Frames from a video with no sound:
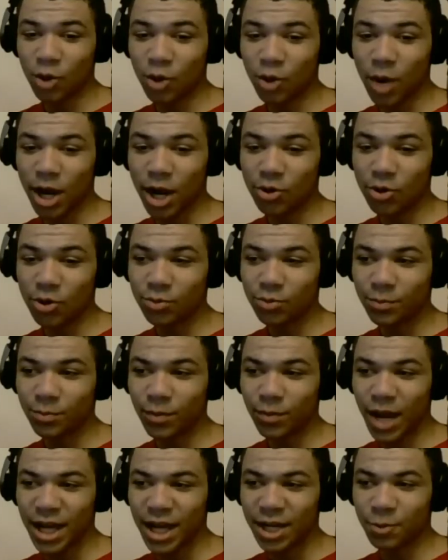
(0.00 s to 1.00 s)
a while.
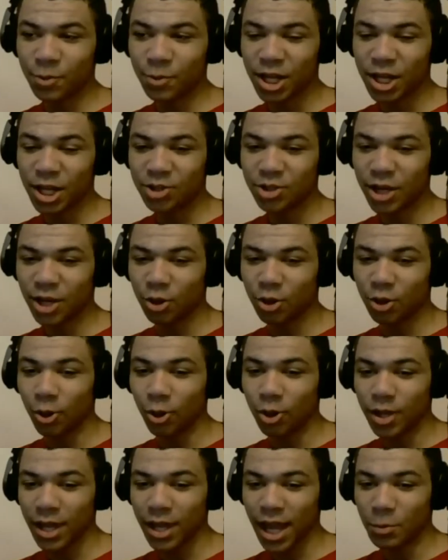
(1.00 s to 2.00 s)
I didn't realize you had to
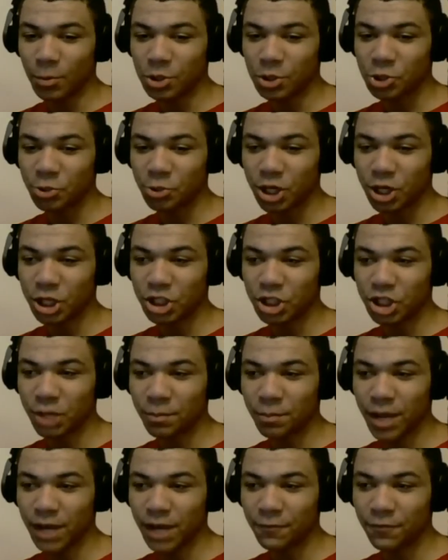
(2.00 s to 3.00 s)
look at what you were going to
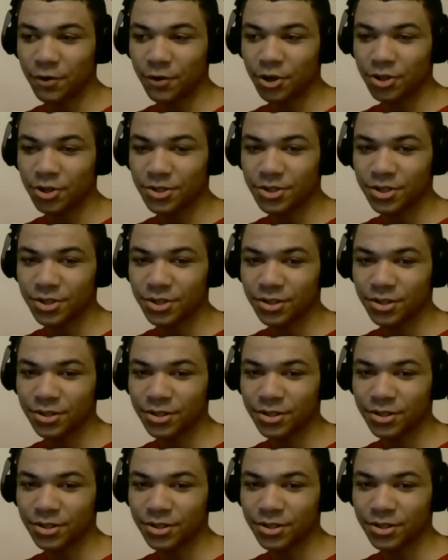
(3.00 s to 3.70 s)
jump at first.